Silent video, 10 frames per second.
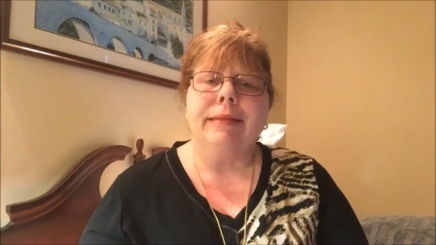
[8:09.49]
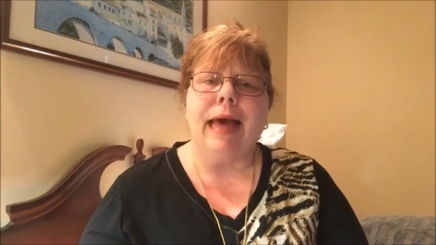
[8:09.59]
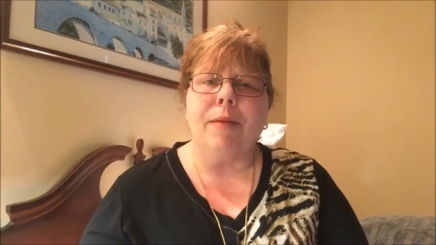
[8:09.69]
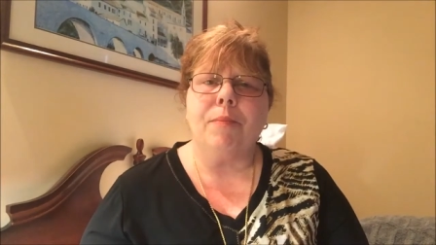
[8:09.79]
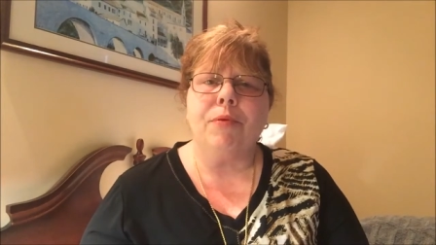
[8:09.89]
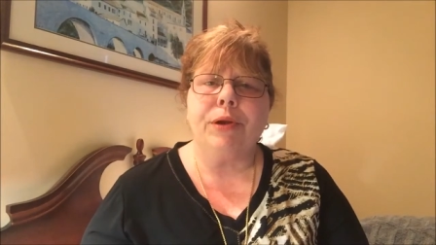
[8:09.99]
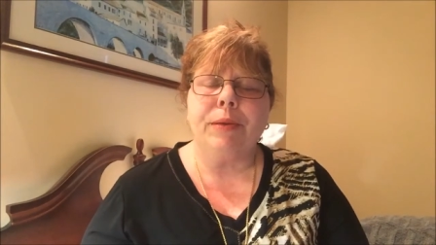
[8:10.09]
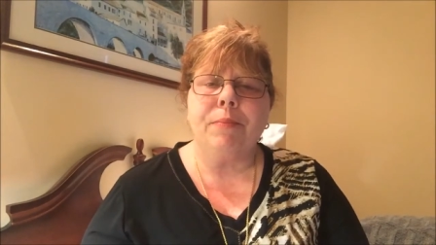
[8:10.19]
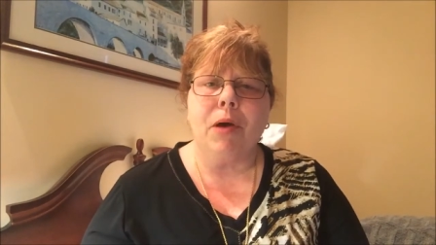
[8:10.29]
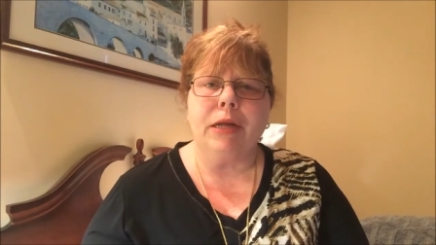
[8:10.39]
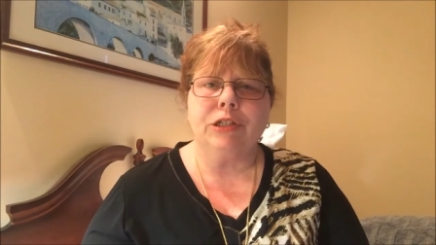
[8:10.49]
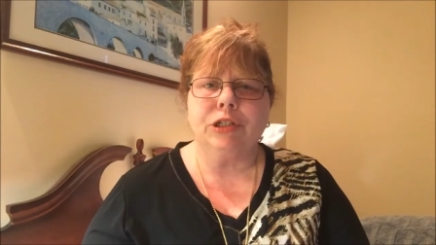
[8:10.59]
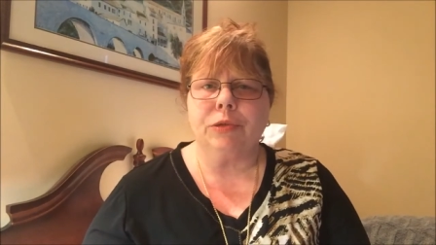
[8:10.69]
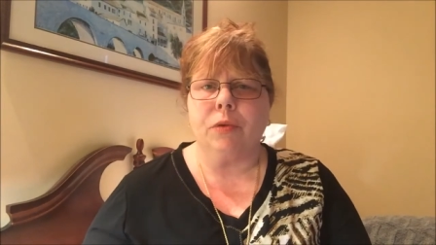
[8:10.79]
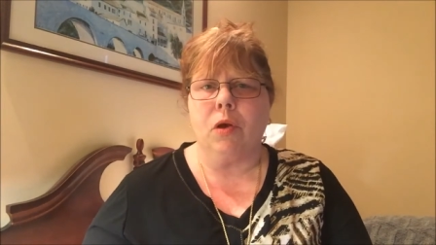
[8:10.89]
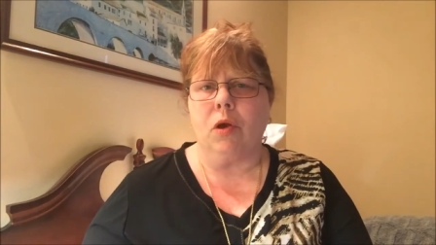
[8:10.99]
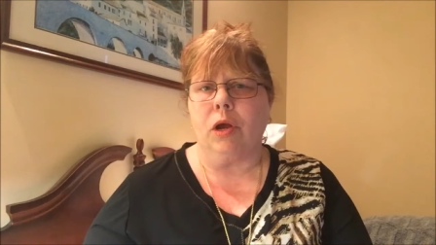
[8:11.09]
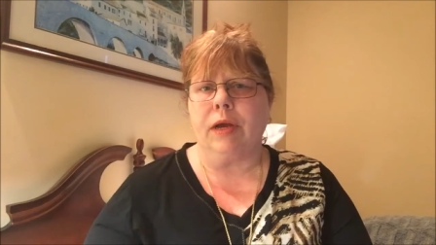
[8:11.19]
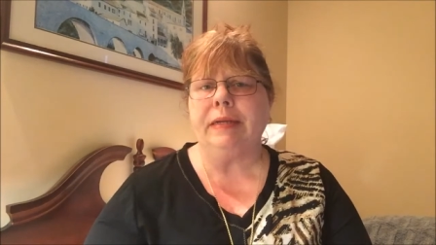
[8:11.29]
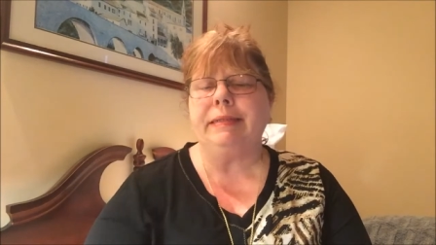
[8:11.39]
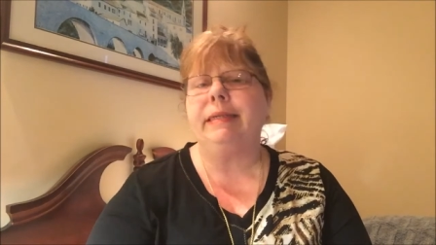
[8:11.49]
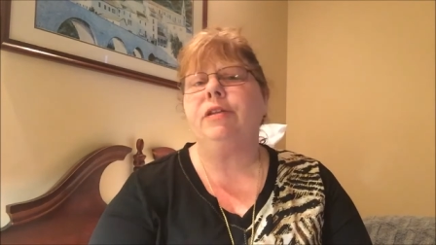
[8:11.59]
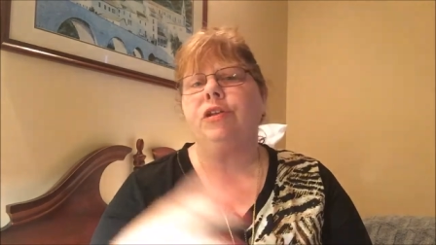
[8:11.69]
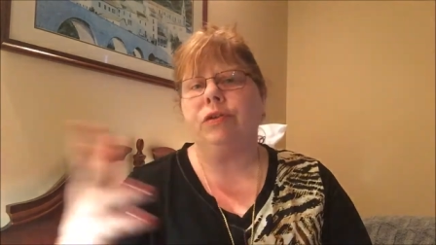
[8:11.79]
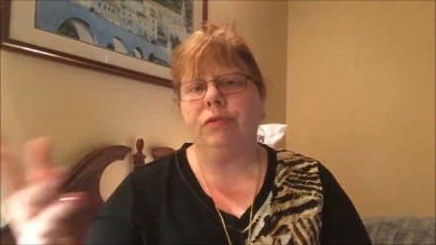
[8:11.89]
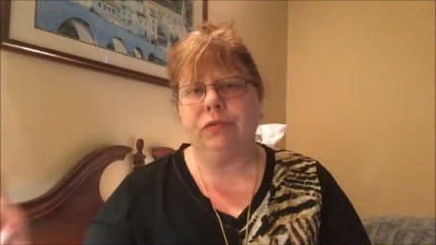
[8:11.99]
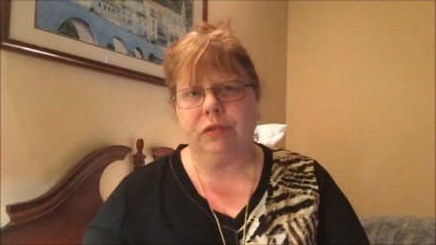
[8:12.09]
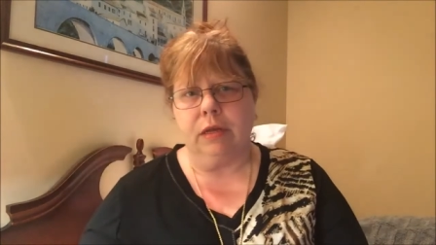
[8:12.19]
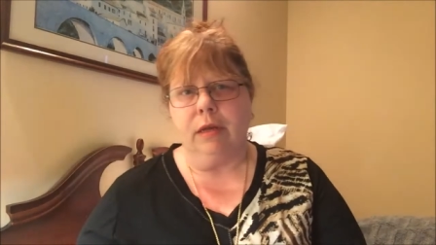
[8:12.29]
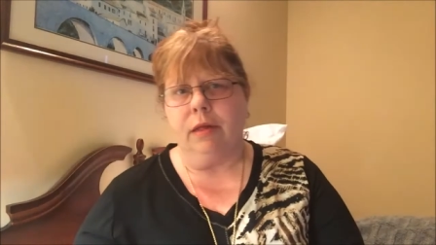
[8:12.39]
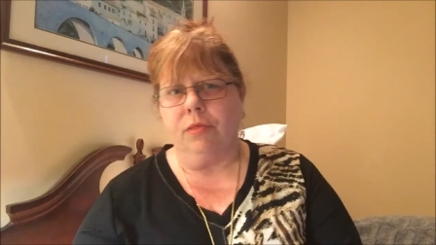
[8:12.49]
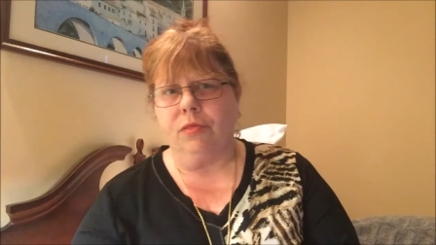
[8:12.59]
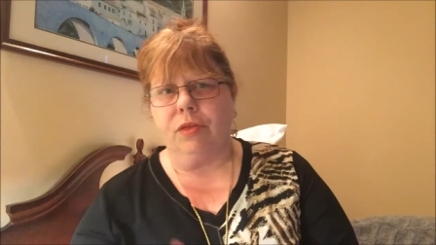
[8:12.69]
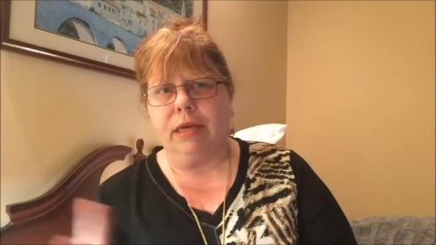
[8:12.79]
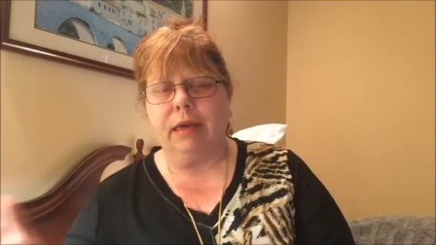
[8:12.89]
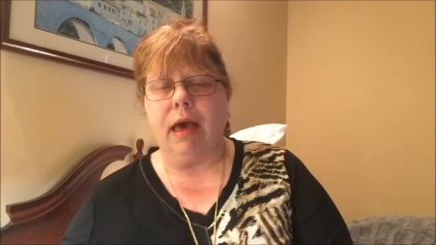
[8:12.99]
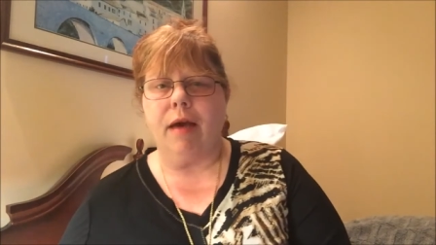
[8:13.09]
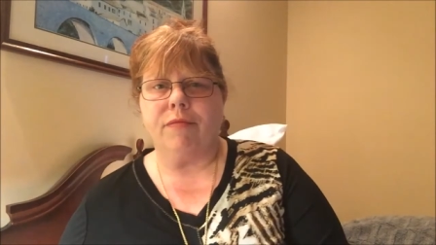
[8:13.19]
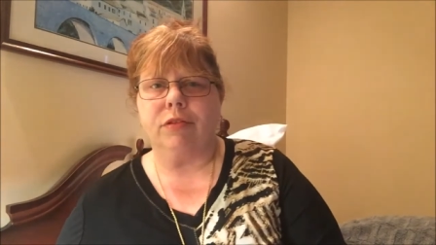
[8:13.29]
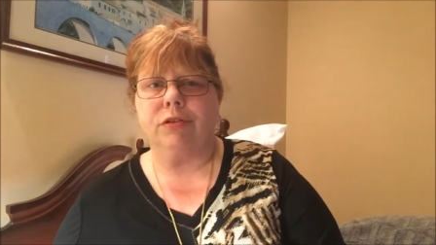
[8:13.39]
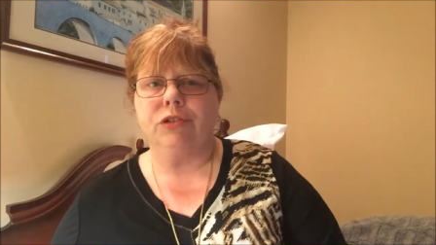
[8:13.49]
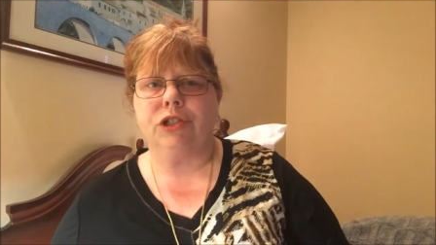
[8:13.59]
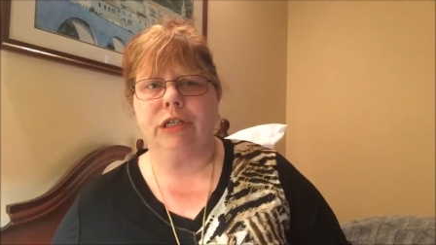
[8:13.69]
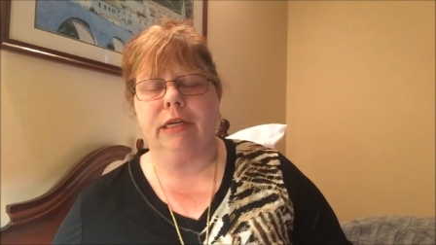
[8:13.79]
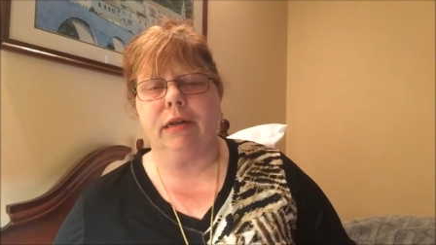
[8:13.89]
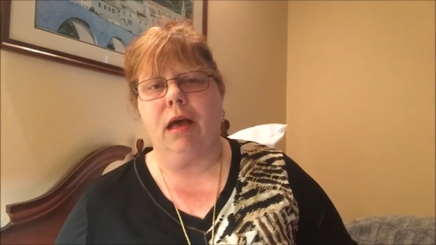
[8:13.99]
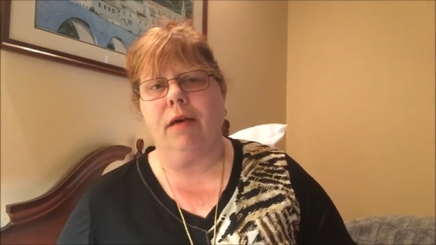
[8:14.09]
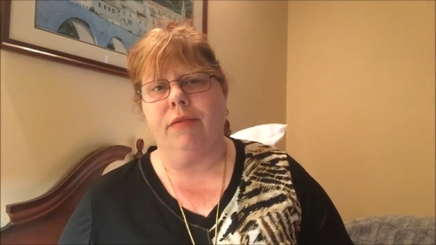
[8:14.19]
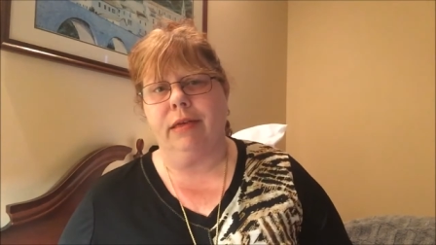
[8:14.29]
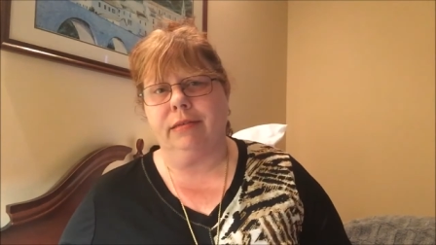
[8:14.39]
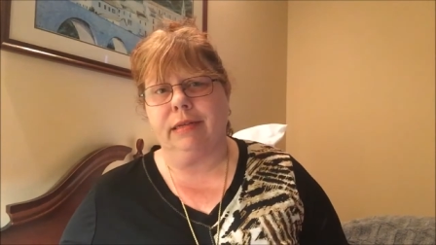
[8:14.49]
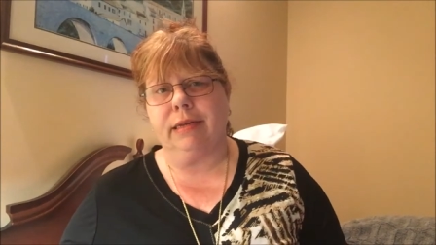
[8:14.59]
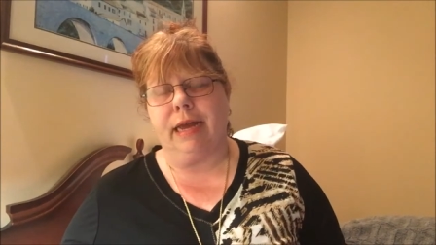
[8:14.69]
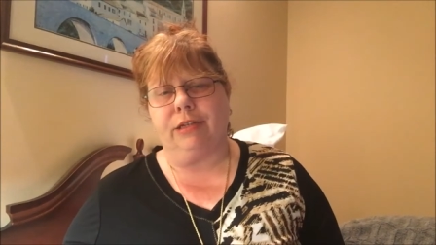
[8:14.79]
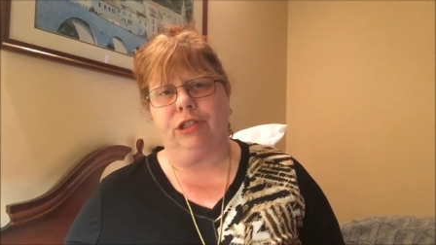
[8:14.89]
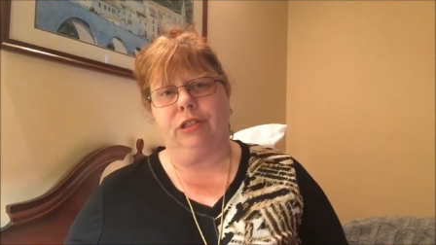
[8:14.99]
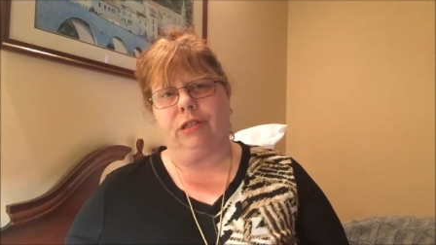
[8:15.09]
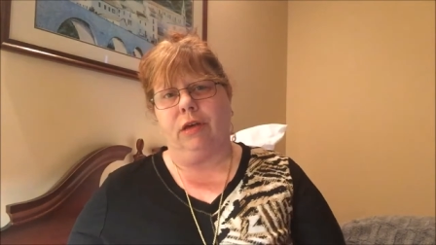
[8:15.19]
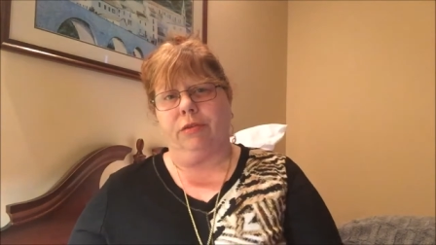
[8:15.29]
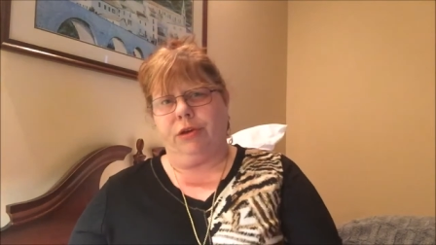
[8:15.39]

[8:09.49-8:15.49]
That pretty much continues the evolution of his connection to other